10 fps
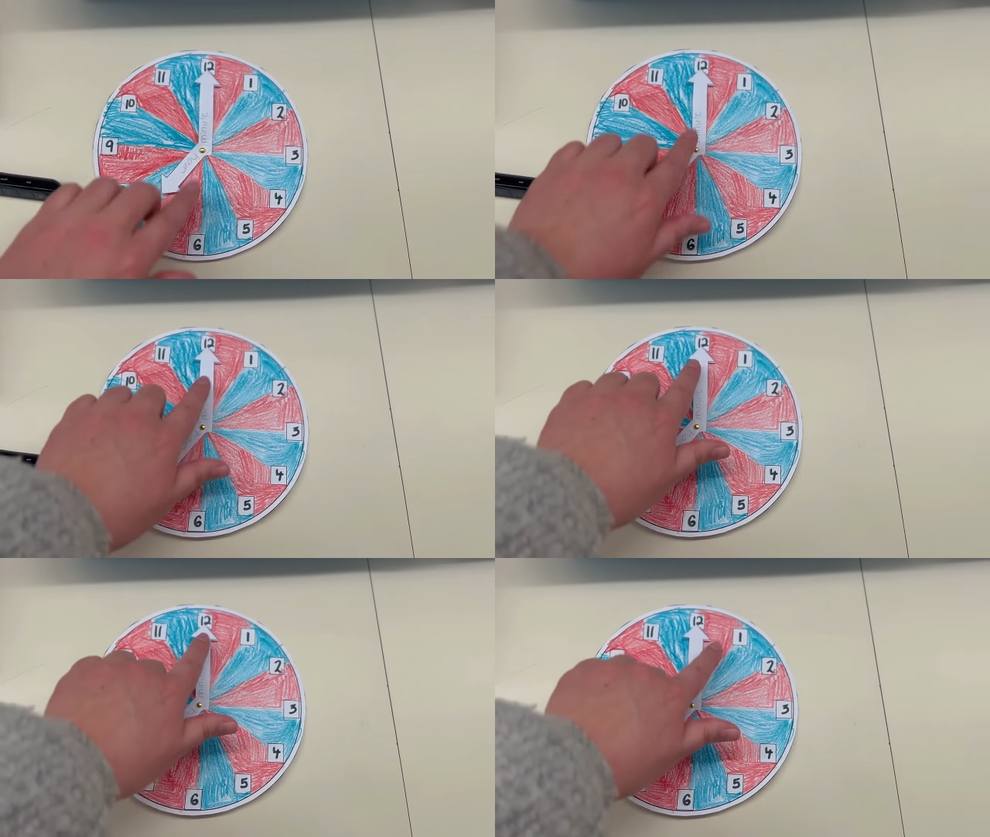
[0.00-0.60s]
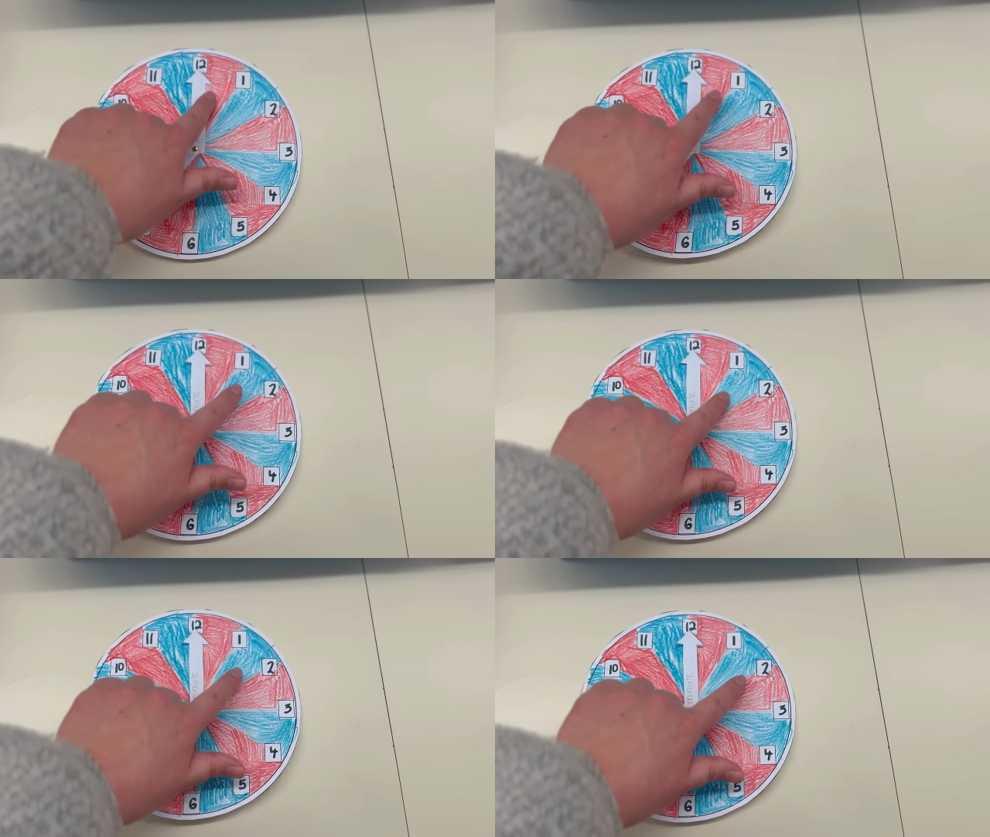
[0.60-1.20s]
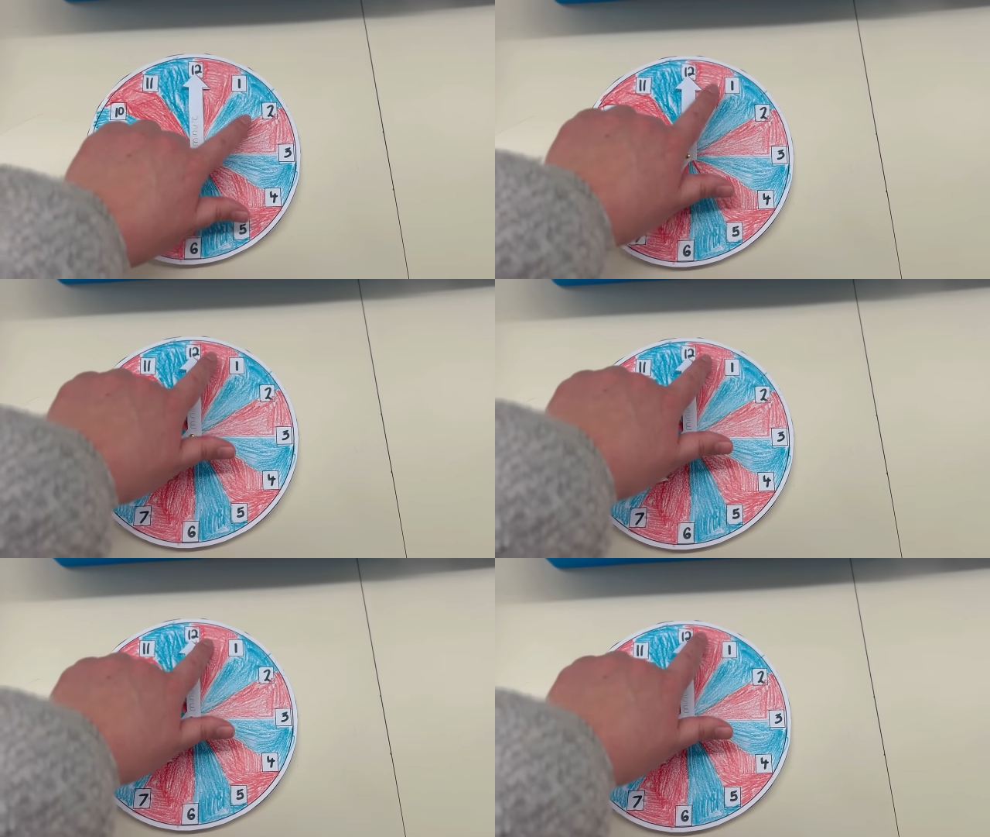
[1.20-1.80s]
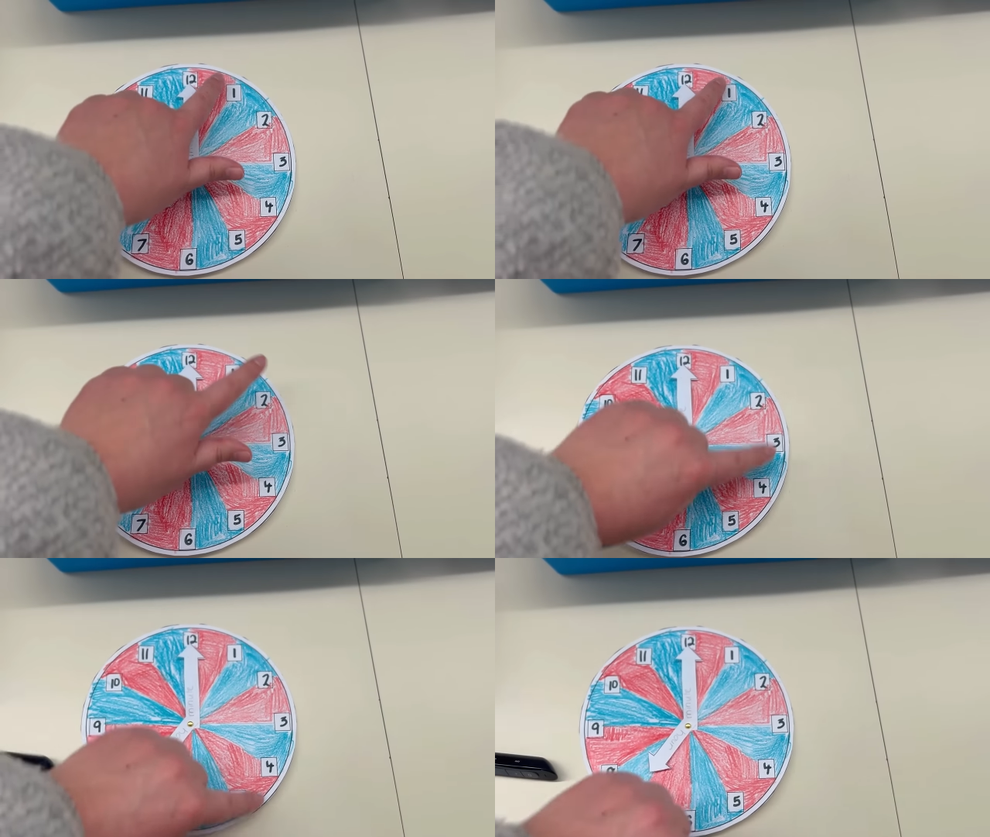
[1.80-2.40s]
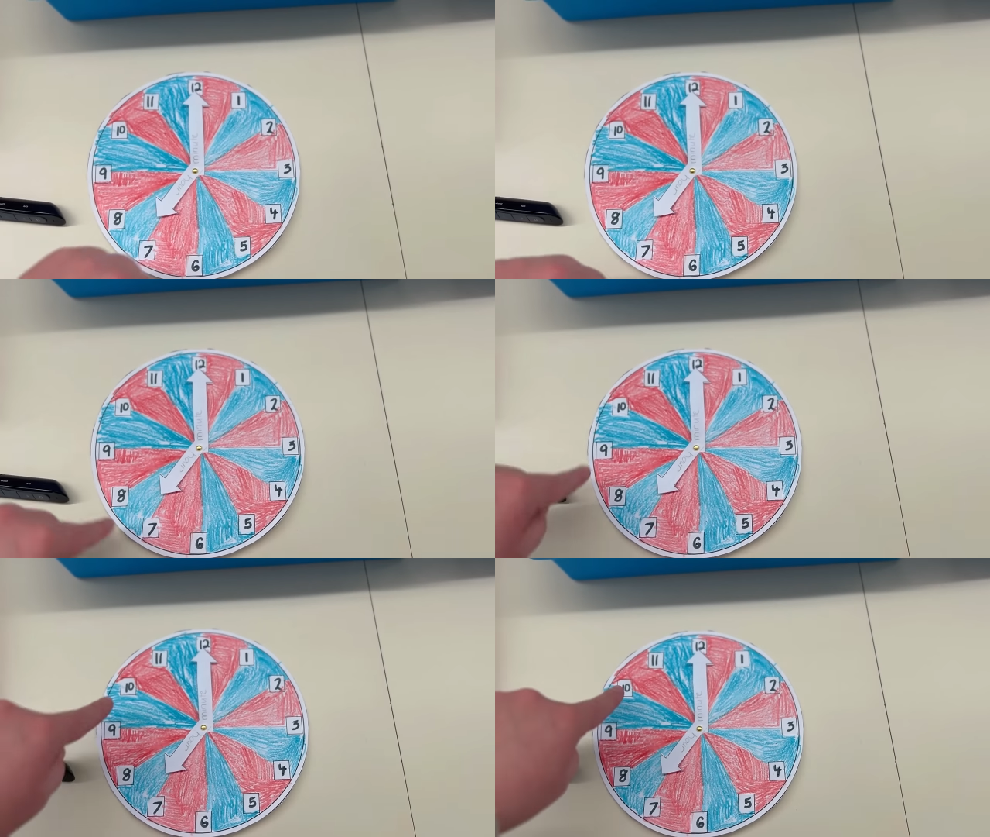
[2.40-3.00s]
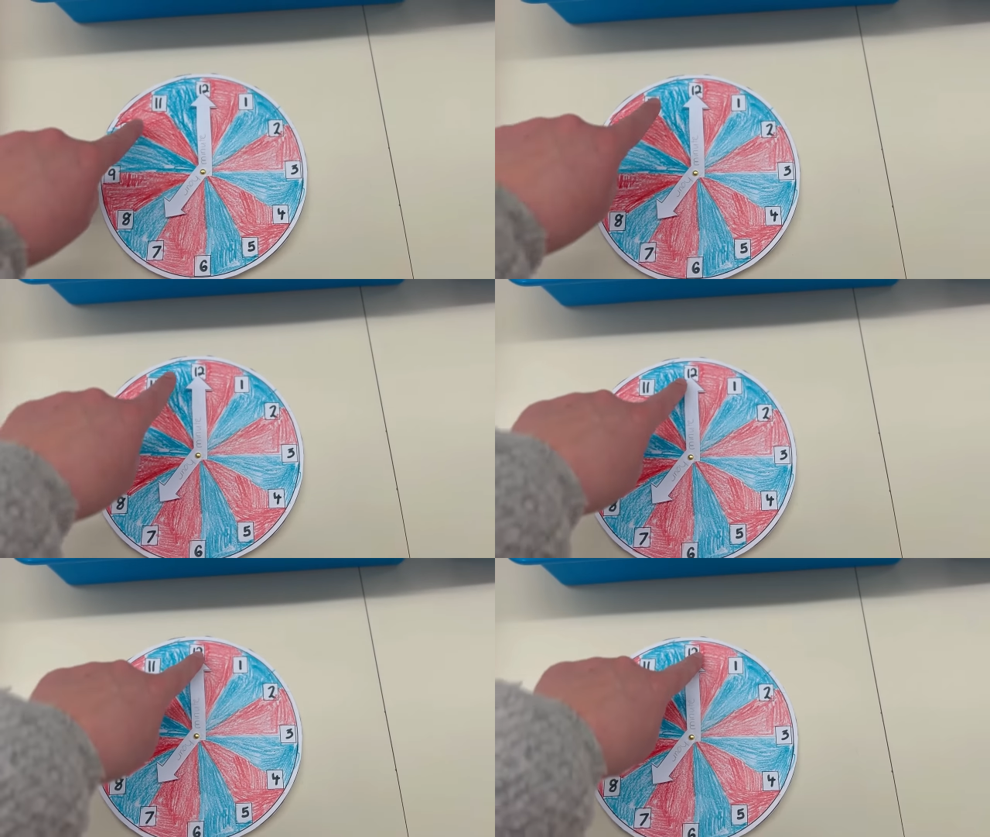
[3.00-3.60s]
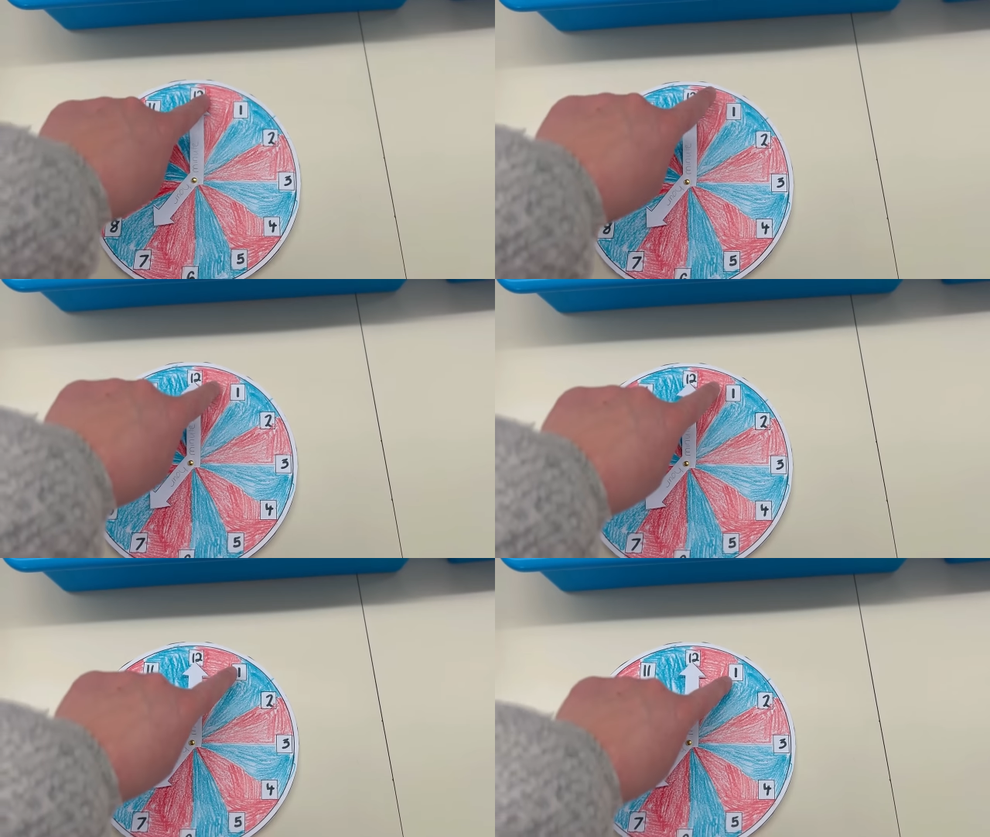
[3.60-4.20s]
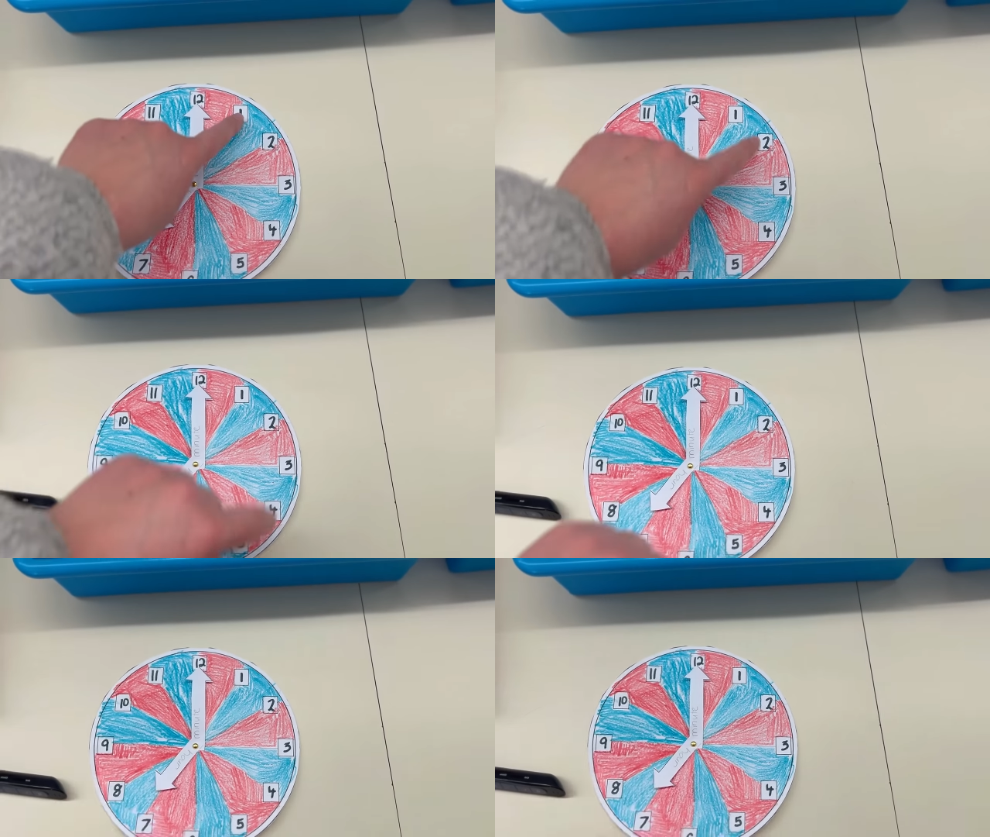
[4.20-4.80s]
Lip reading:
[unreadable: no face in view]